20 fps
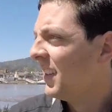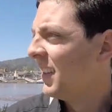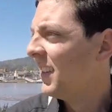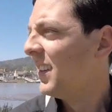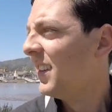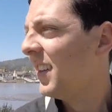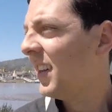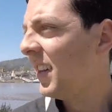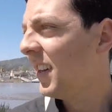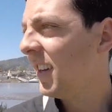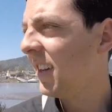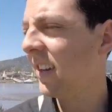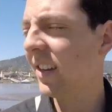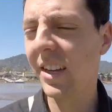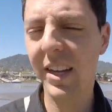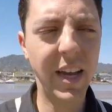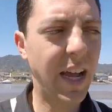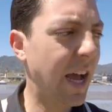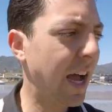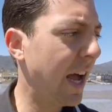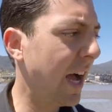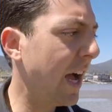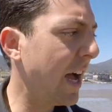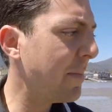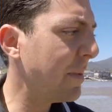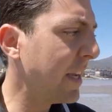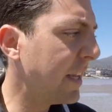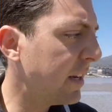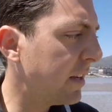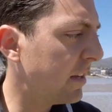on all this.
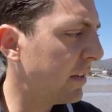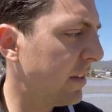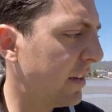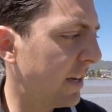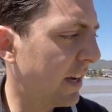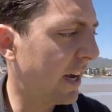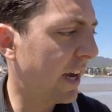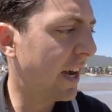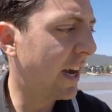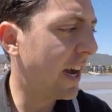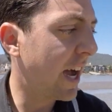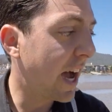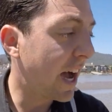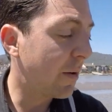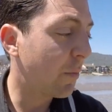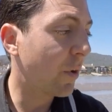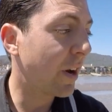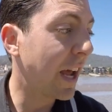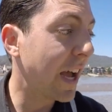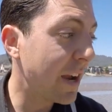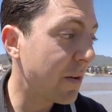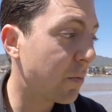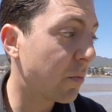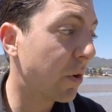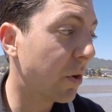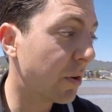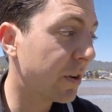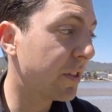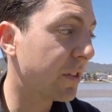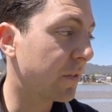I mean, when I
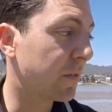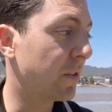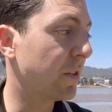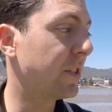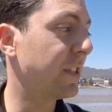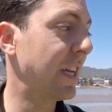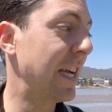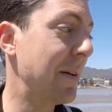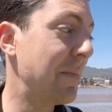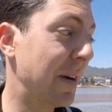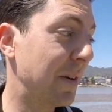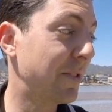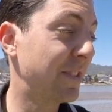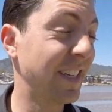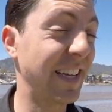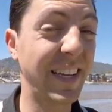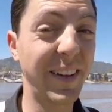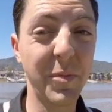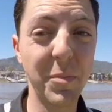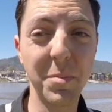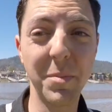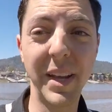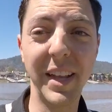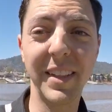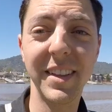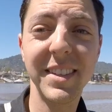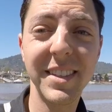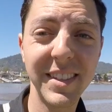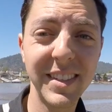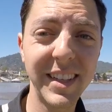rode it the first time, I was like,
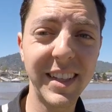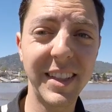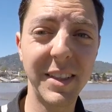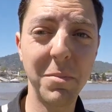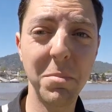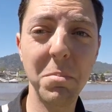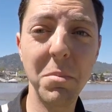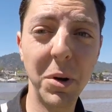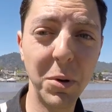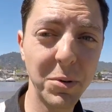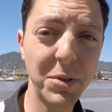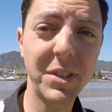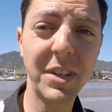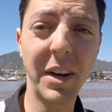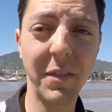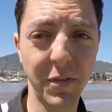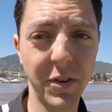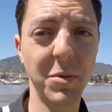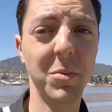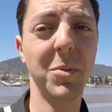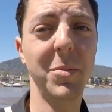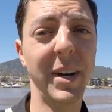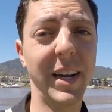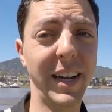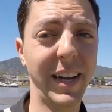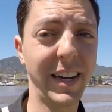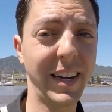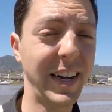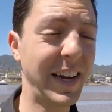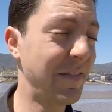man, this is like the most comfortable
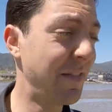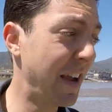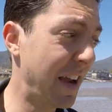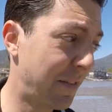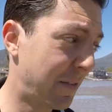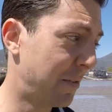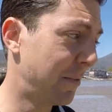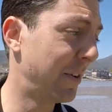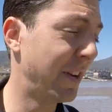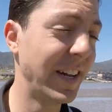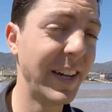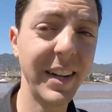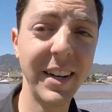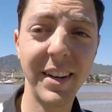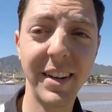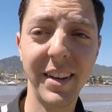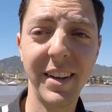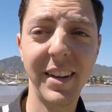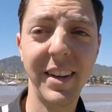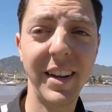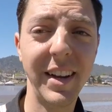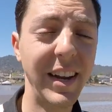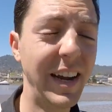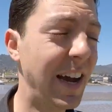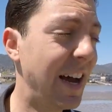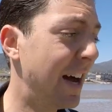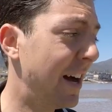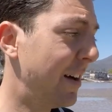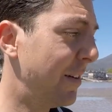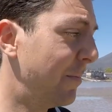bike I've ever ridden,
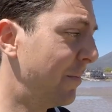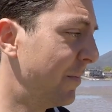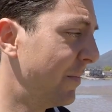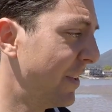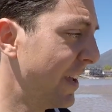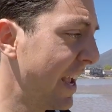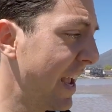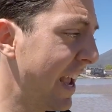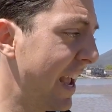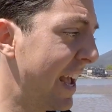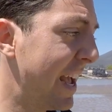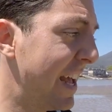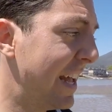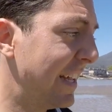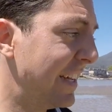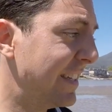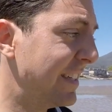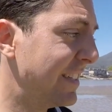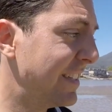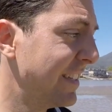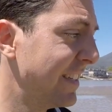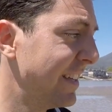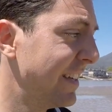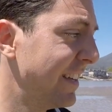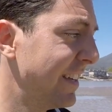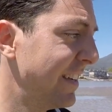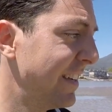um, and